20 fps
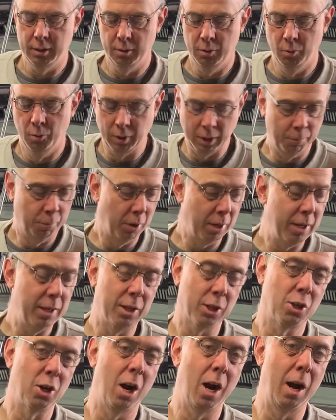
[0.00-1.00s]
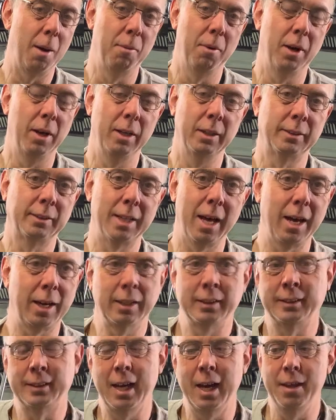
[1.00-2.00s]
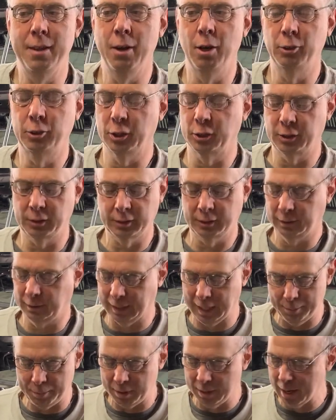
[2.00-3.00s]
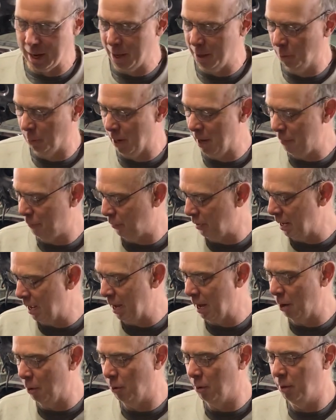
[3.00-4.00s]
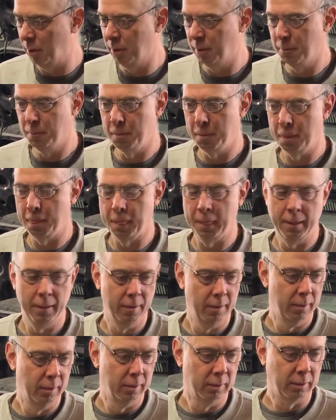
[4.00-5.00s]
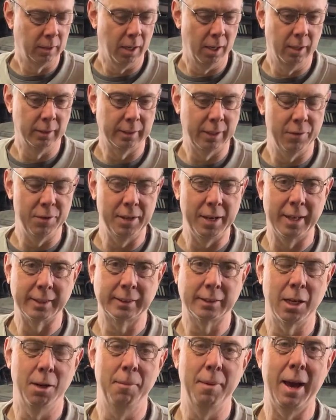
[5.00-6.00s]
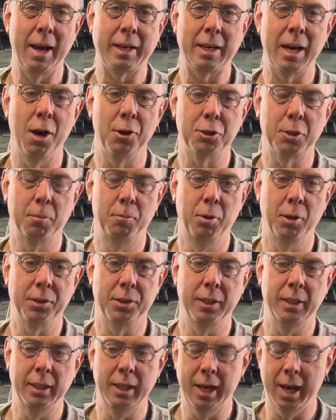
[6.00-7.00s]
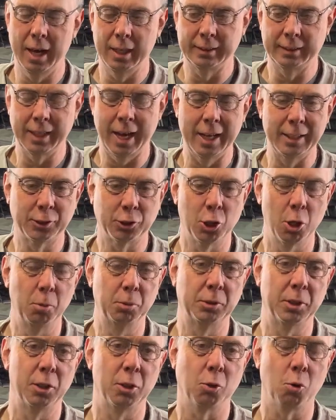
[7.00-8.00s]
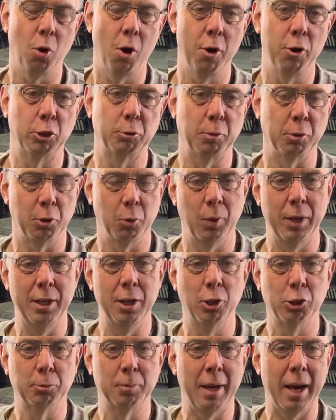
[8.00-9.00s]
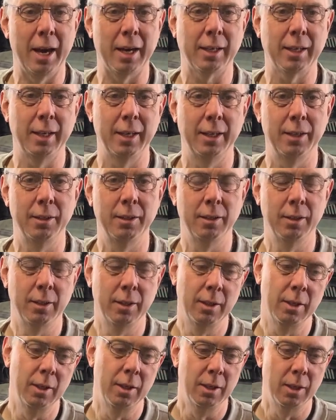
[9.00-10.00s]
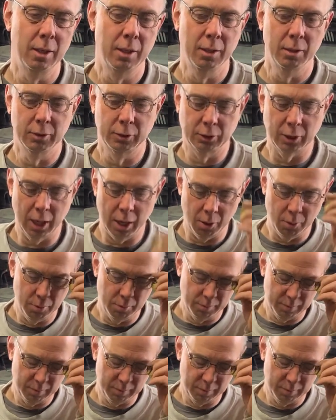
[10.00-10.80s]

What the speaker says: we're going to put it in the car, but it's not going to stay there. It's just keeping it out of the way for now. Because everything has to come back out to put the side scoops in the corners, put the windows back in. So,